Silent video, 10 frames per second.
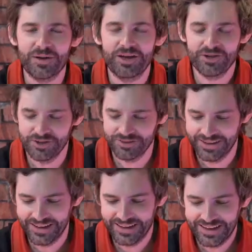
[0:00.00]
So I
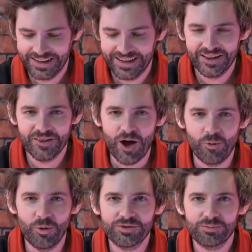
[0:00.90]
imagine
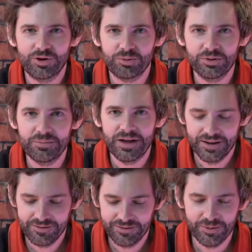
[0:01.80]
that wasn't probably
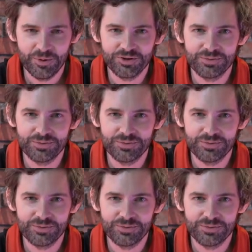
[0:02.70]
made for